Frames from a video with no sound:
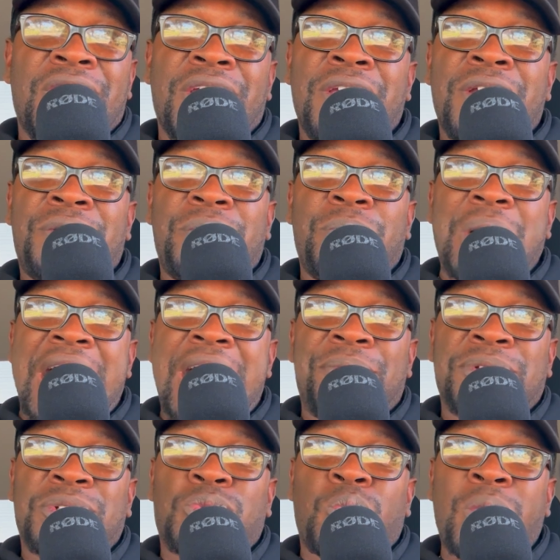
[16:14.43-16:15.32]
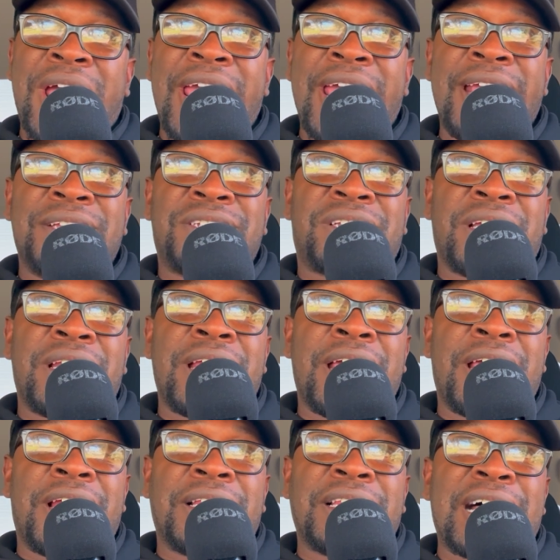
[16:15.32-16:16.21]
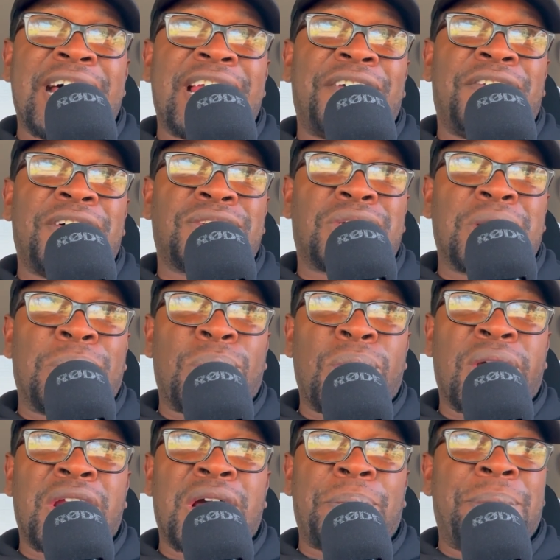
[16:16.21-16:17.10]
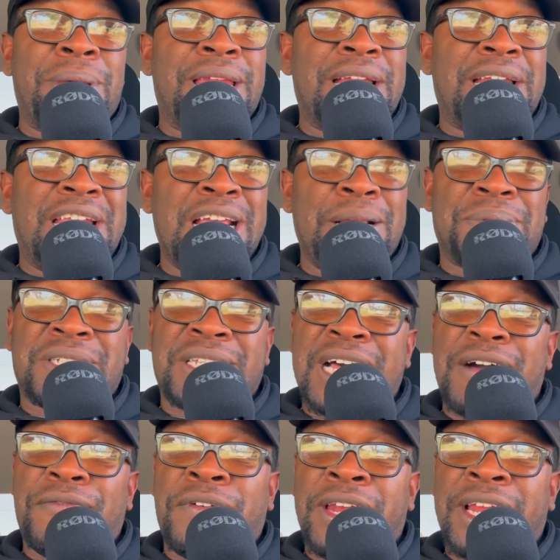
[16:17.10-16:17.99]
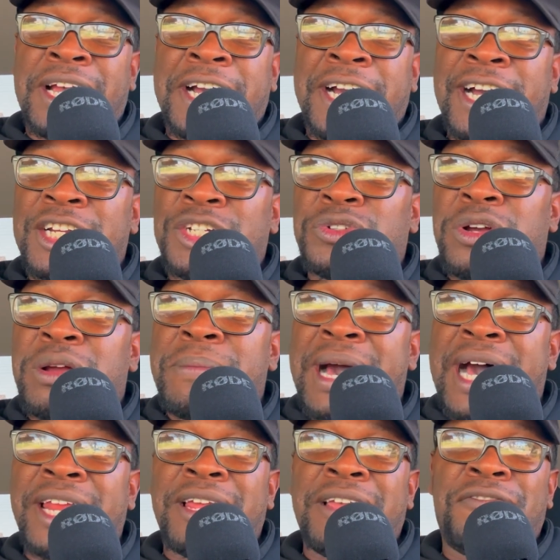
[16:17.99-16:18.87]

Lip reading: I was raised, and a lot of us are brought up in the deep south in the country about,